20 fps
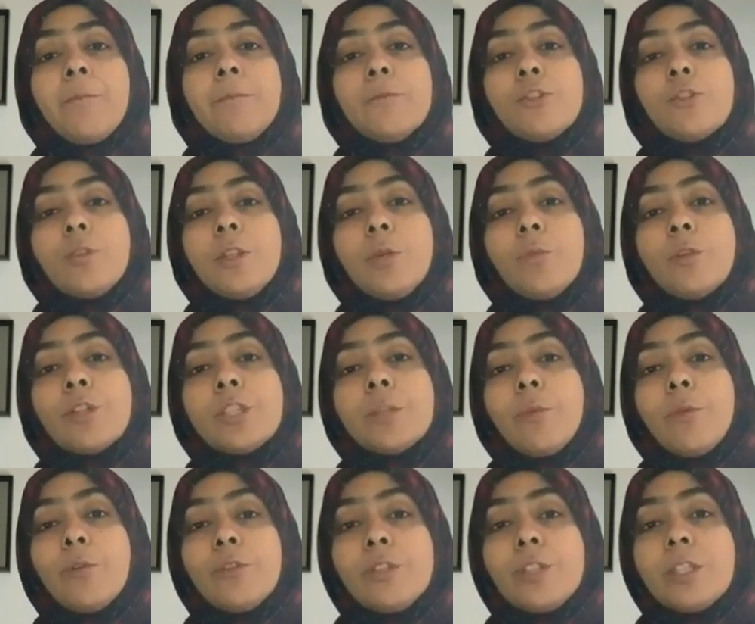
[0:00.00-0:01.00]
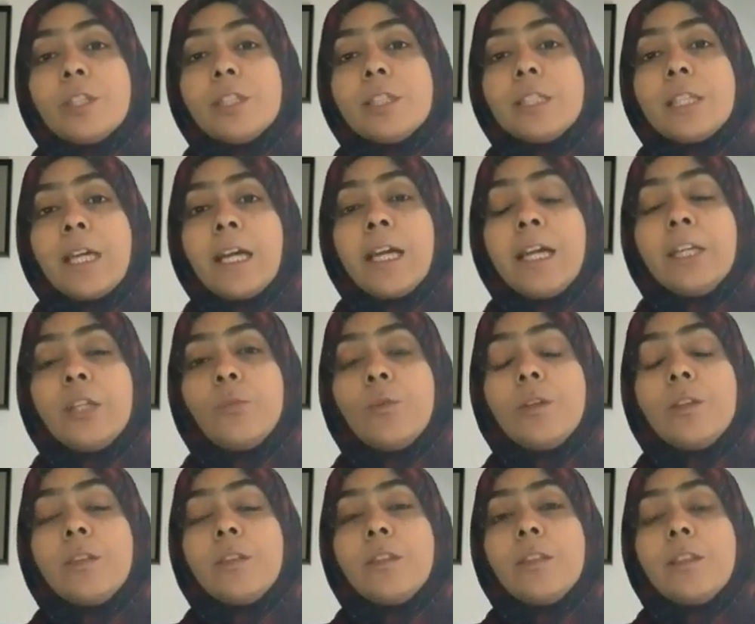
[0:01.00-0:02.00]
So they were supposed to side
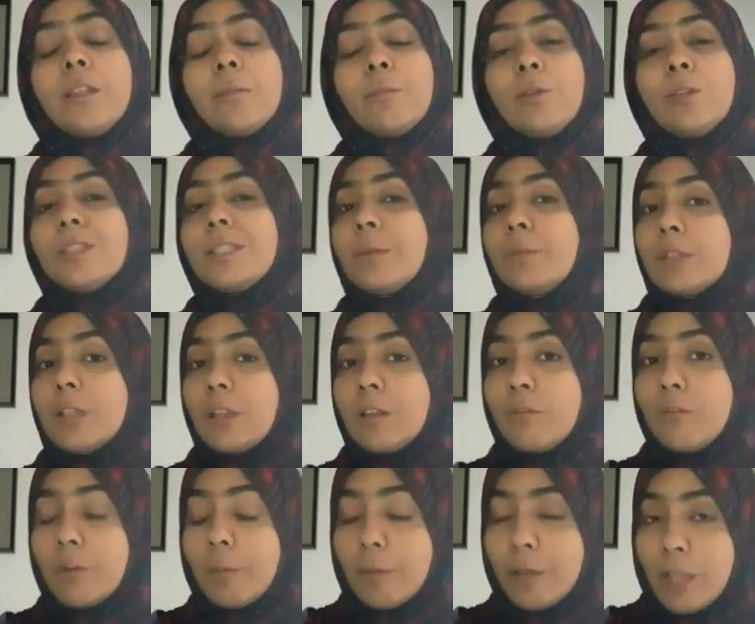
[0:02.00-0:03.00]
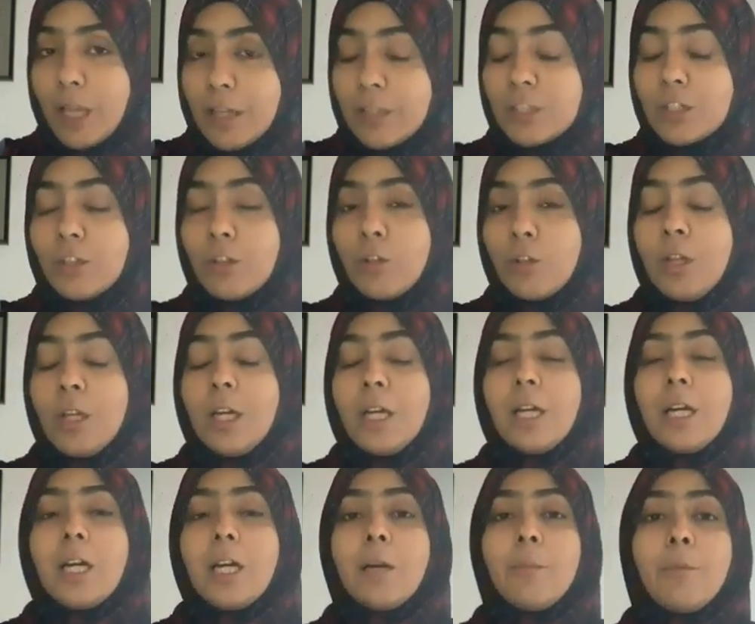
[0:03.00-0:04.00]
with the Muslims from a logical
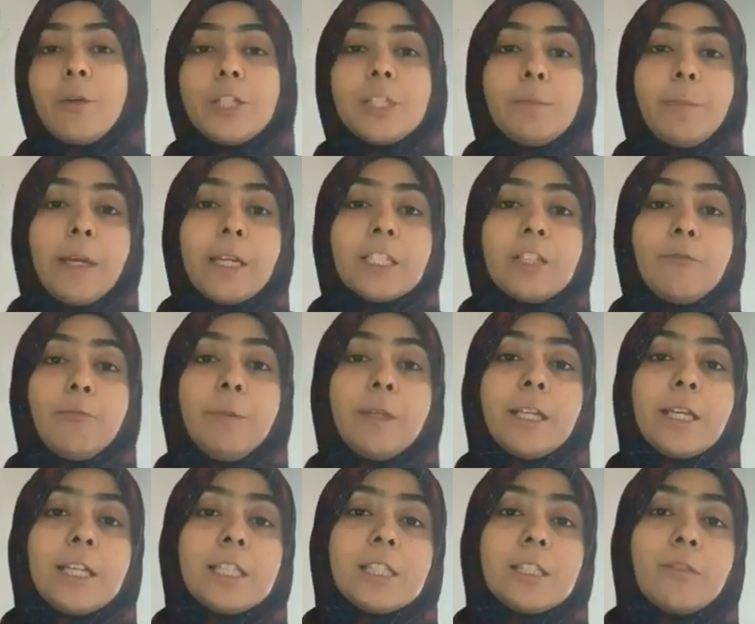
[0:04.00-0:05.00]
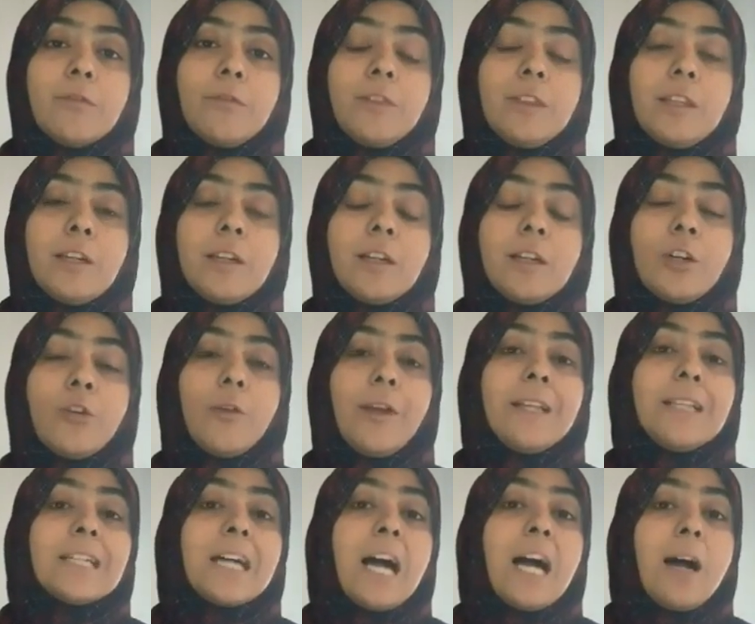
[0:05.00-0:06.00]
perspective because of the
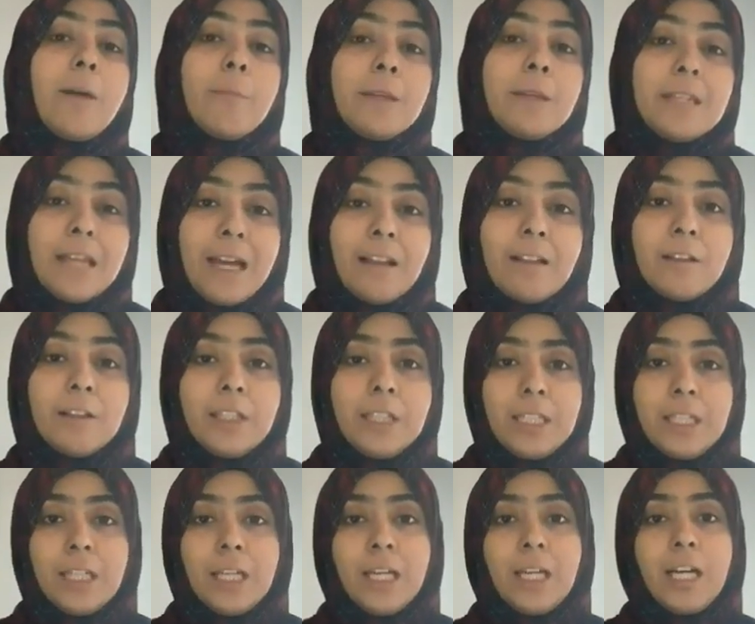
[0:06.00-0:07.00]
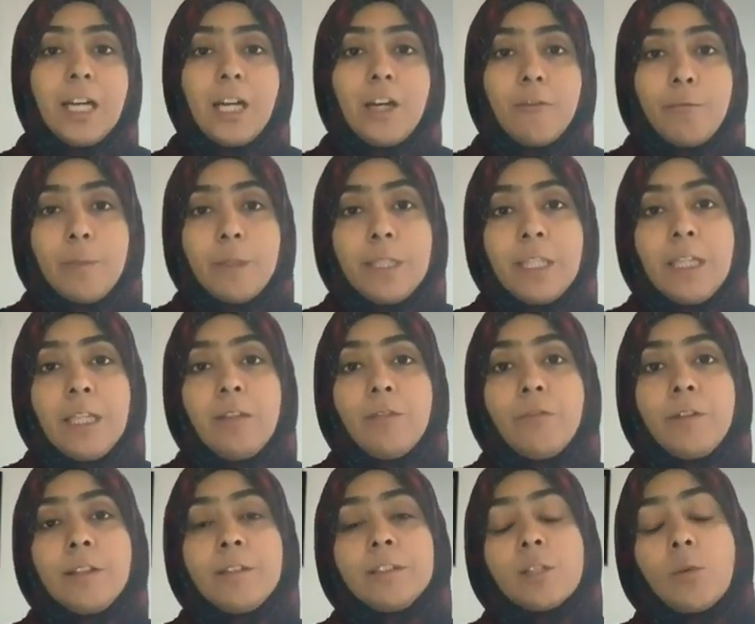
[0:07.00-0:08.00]
great commonality of
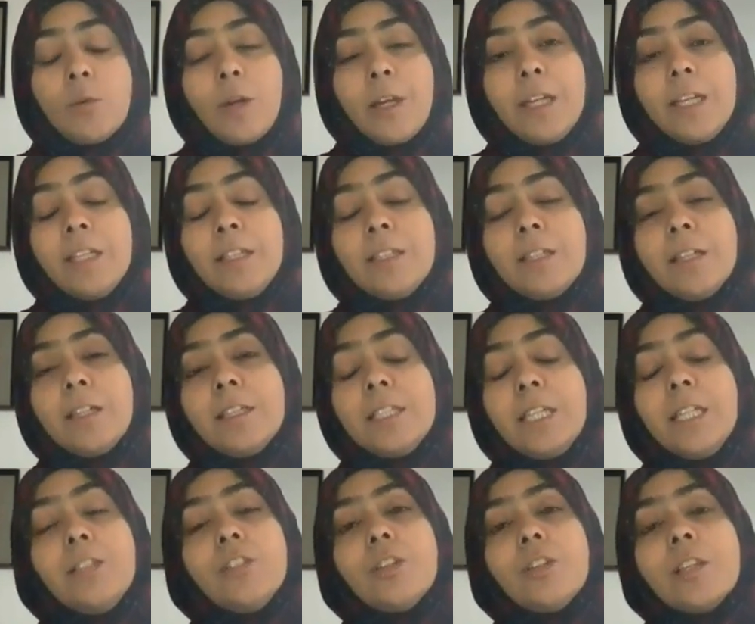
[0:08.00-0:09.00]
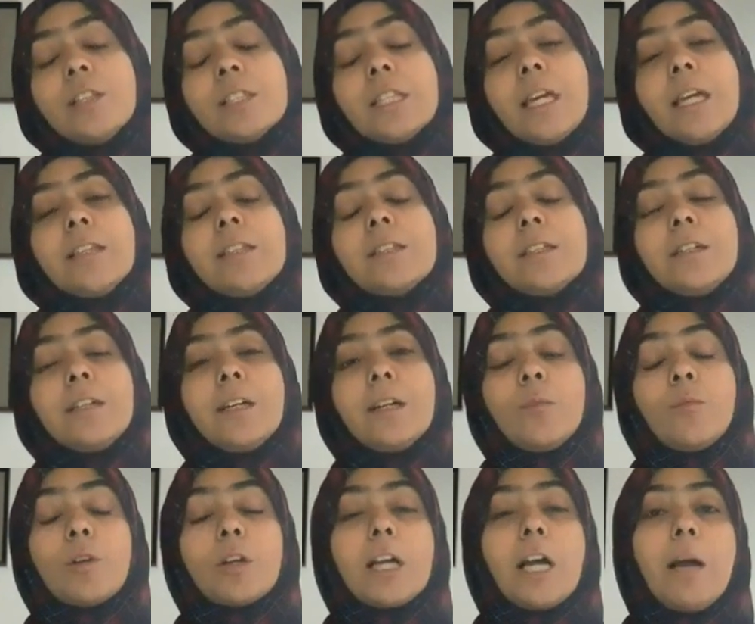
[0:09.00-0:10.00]
belief and tawheed and teachings that
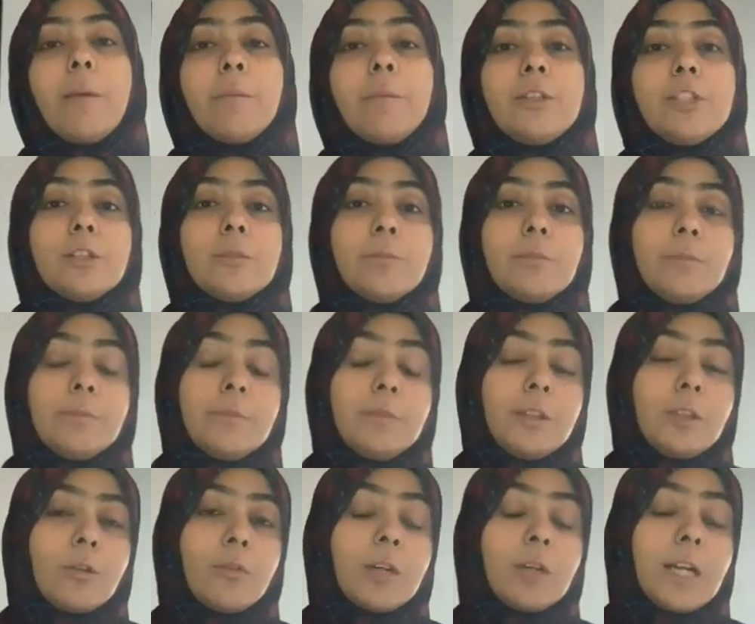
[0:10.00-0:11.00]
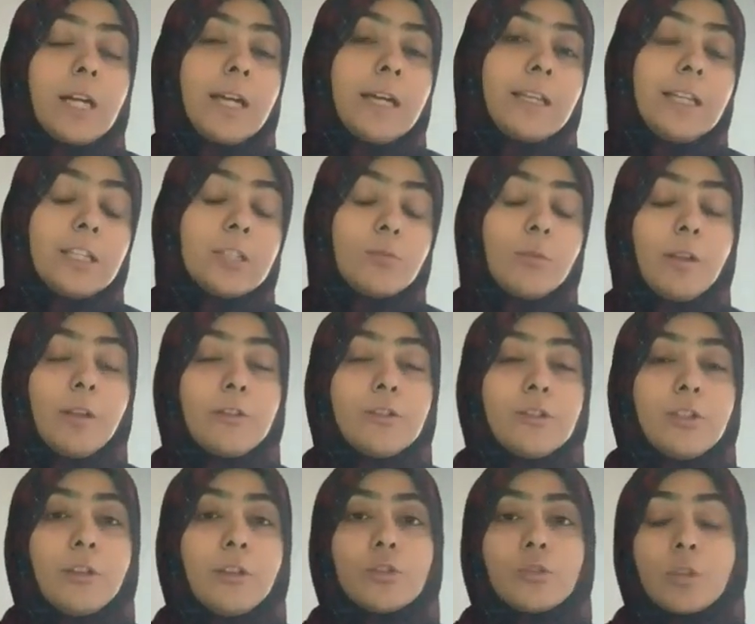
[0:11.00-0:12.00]
were common to the Quran as well
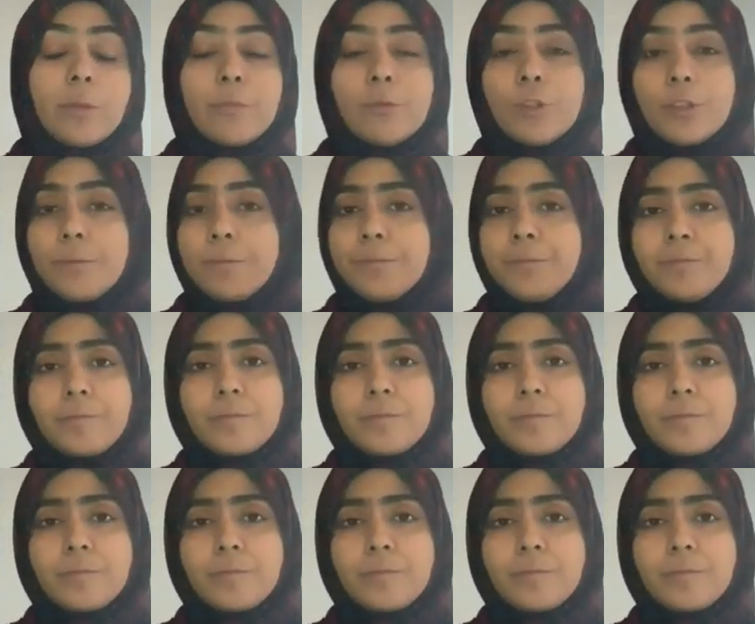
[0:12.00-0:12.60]
as their scripture.